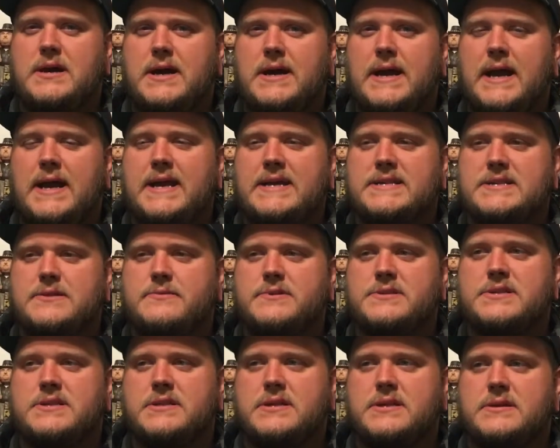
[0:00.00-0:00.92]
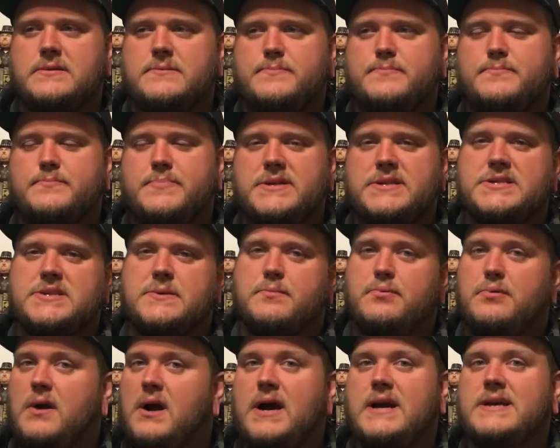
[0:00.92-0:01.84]
I guess I was a little bit
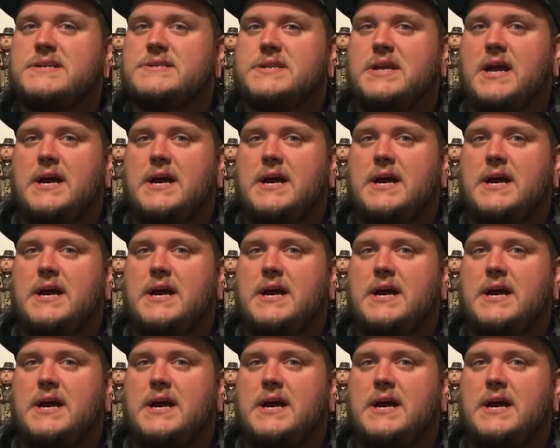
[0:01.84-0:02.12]
surprised